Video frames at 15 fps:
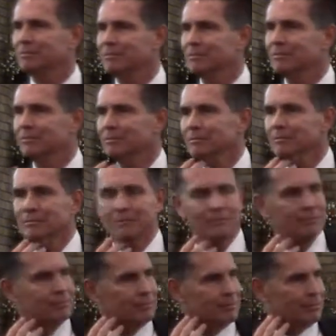
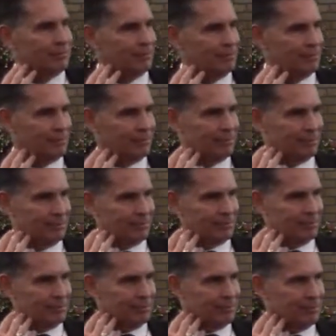
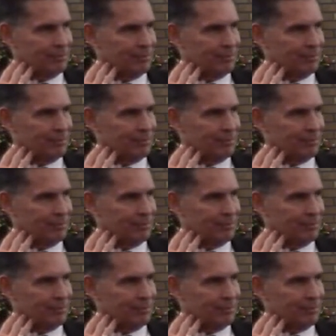Nobody speaks.